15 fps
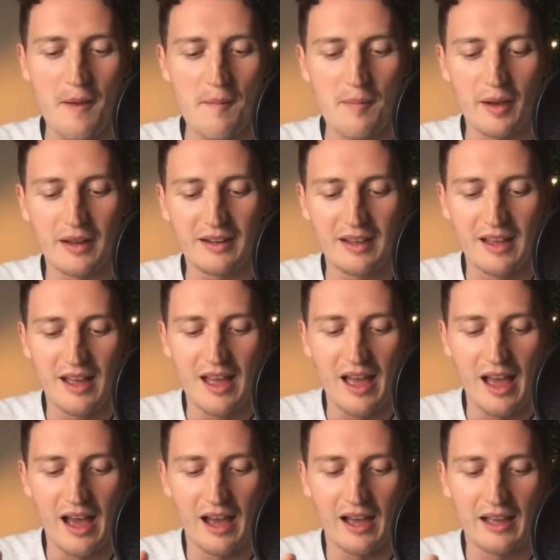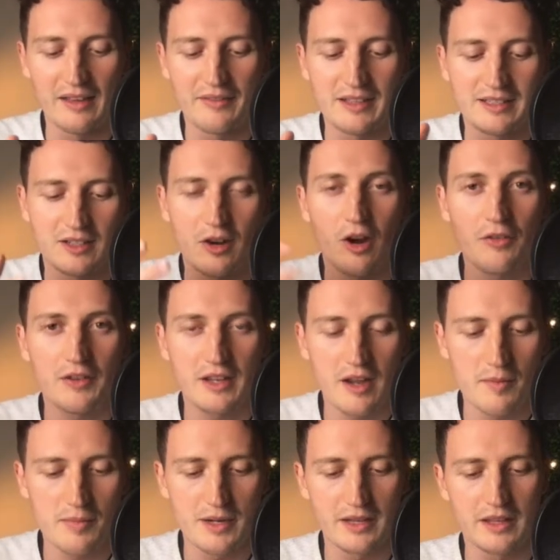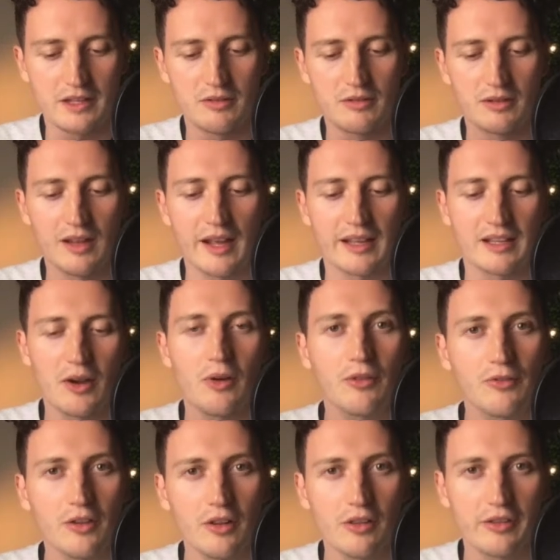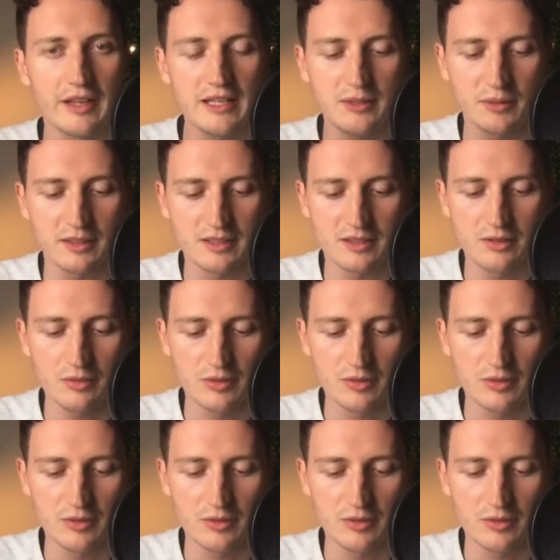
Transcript: but if there's a coffee company that you like, go and follow these ones too.